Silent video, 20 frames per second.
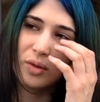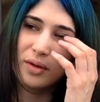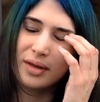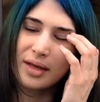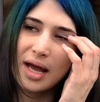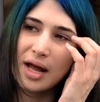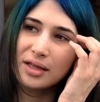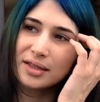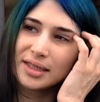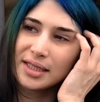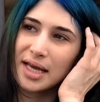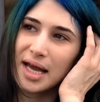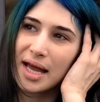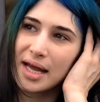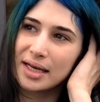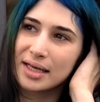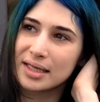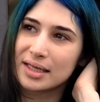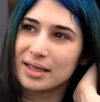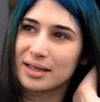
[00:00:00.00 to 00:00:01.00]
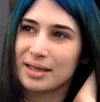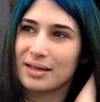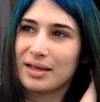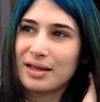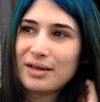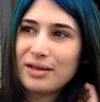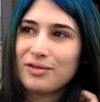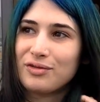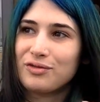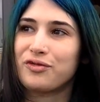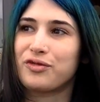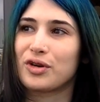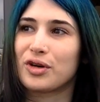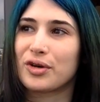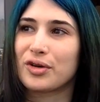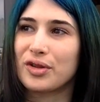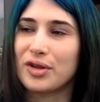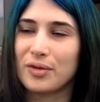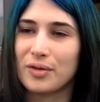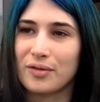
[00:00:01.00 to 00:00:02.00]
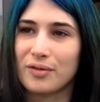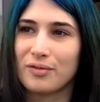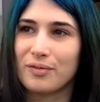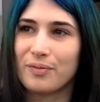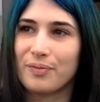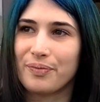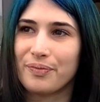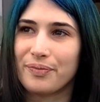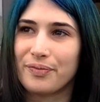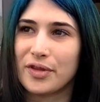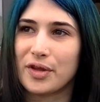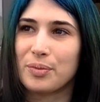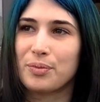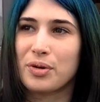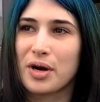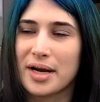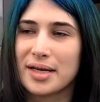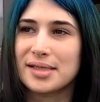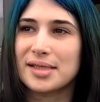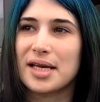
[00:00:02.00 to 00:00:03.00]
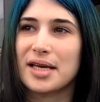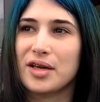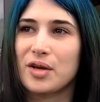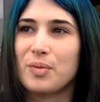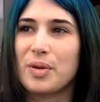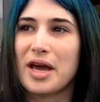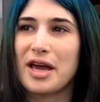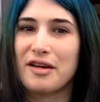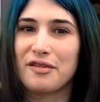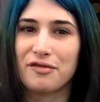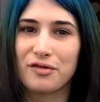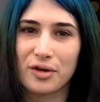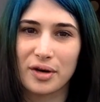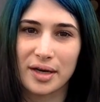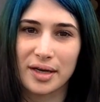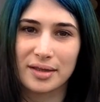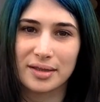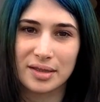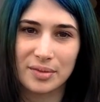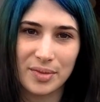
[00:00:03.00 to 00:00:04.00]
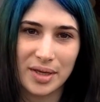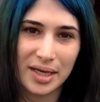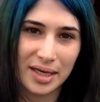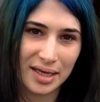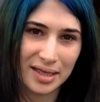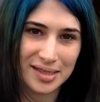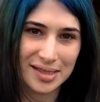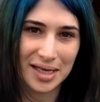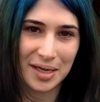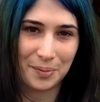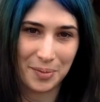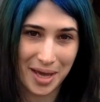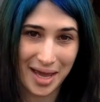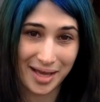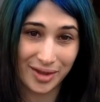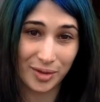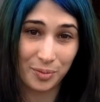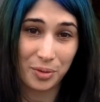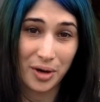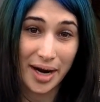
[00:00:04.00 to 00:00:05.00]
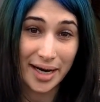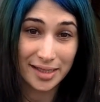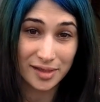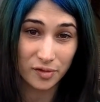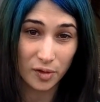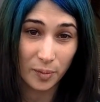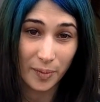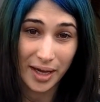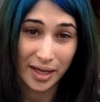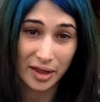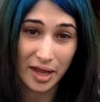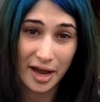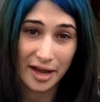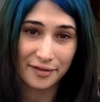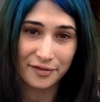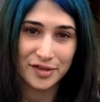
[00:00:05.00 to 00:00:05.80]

LDN, for the price that you pay for it, to me it's like paying the price for my life.